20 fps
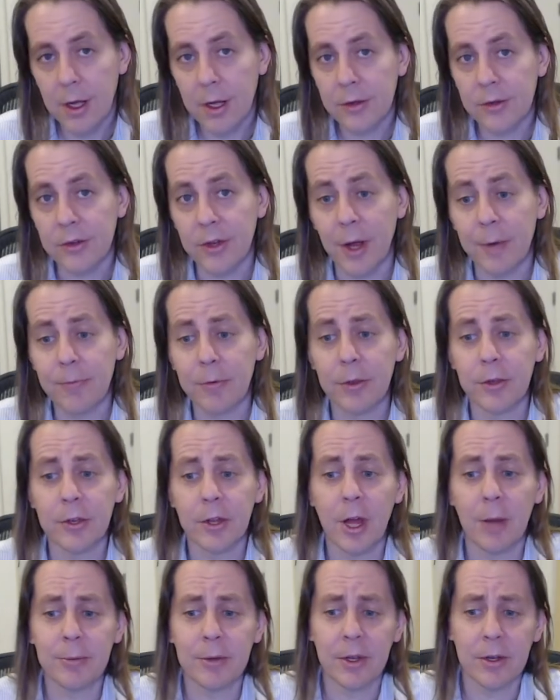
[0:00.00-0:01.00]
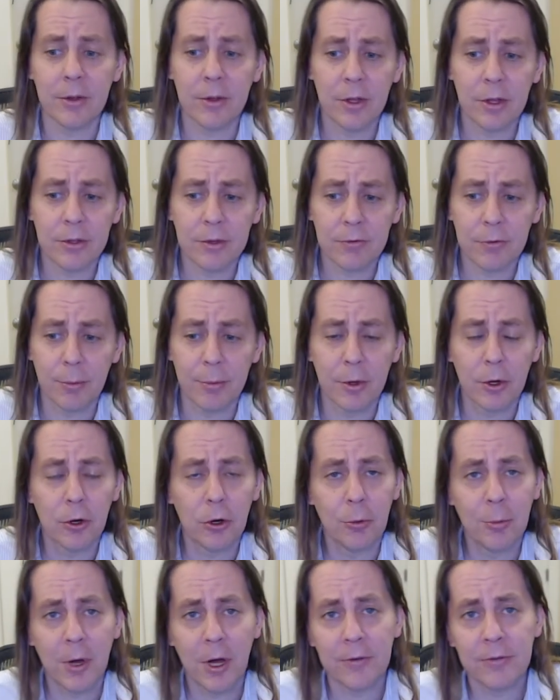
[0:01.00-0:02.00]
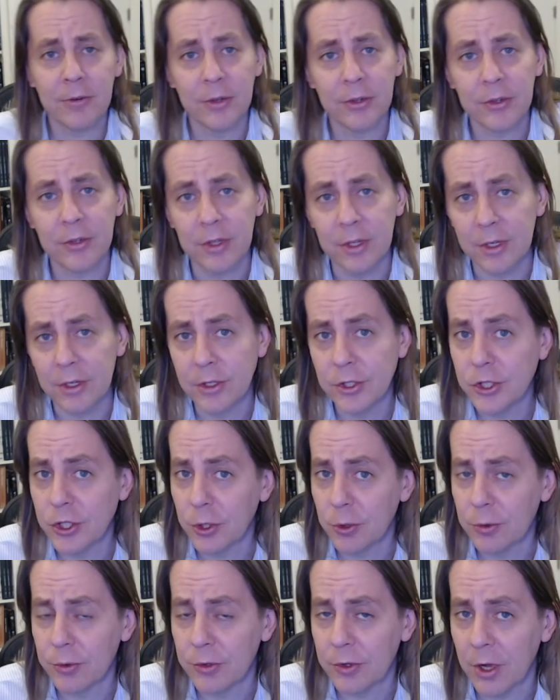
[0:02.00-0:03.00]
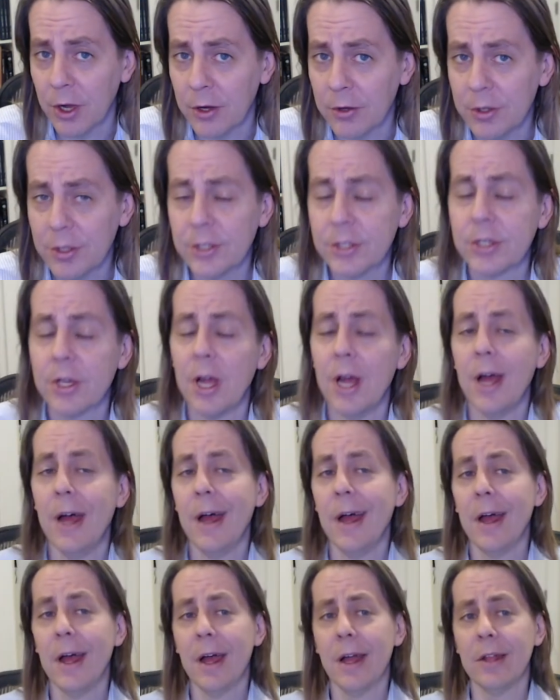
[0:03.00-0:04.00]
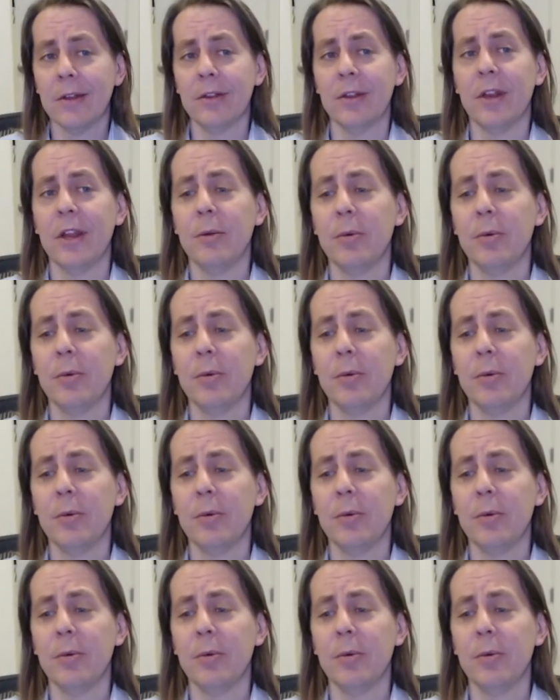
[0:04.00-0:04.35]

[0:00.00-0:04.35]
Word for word: It's time for the top 10 list from the home office in Jones College. Today